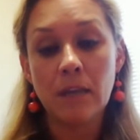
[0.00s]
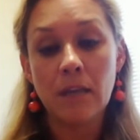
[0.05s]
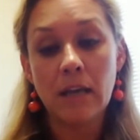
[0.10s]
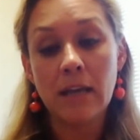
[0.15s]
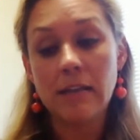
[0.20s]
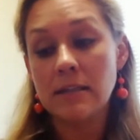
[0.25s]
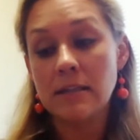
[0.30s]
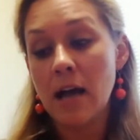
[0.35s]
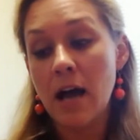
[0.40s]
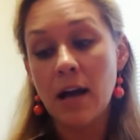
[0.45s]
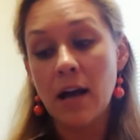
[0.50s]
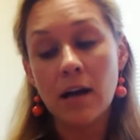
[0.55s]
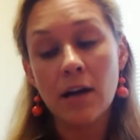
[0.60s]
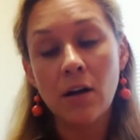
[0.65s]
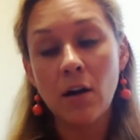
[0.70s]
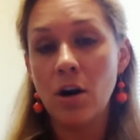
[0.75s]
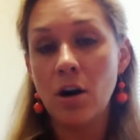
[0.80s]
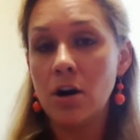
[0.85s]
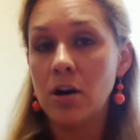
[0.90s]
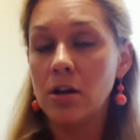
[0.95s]
it's not going
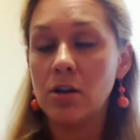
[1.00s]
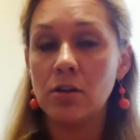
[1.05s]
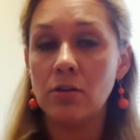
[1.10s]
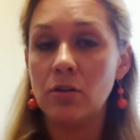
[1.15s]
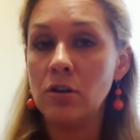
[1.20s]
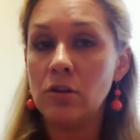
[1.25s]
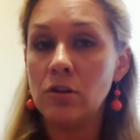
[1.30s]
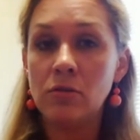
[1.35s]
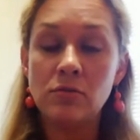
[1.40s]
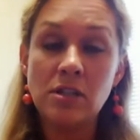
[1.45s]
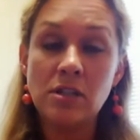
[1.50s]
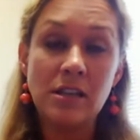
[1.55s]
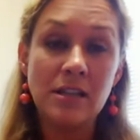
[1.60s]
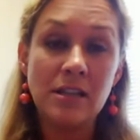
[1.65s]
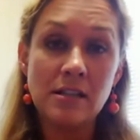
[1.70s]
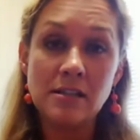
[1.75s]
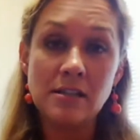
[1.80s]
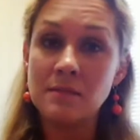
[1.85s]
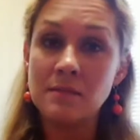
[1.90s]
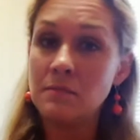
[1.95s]
to hurt you to
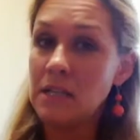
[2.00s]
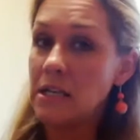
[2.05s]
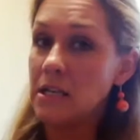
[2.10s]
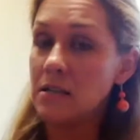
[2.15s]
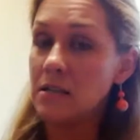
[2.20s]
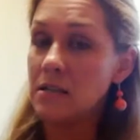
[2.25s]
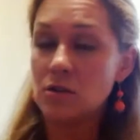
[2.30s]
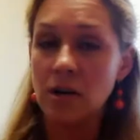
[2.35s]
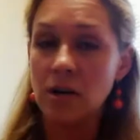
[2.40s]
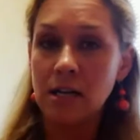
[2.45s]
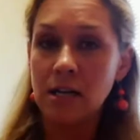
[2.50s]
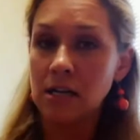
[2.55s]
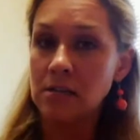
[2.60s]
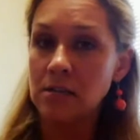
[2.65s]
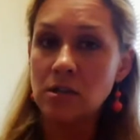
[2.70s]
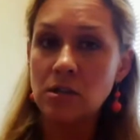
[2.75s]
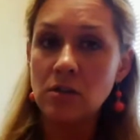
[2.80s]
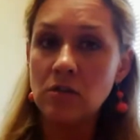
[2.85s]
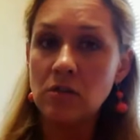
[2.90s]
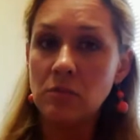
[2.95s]
get some media training
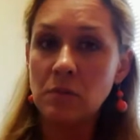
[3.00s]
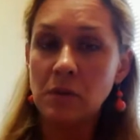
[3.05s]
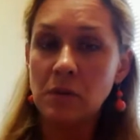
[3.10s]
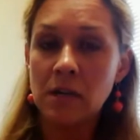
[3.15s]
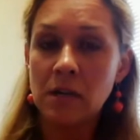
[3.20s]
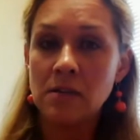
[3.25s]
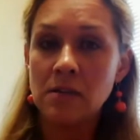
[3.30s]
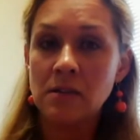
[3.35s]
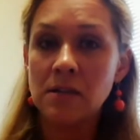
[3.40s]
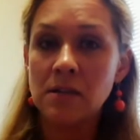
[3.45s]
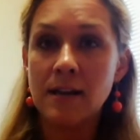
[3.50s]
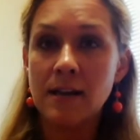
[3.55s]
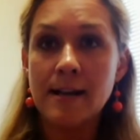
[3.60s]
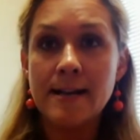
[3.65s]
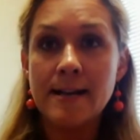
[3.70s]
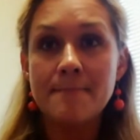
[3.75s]
too because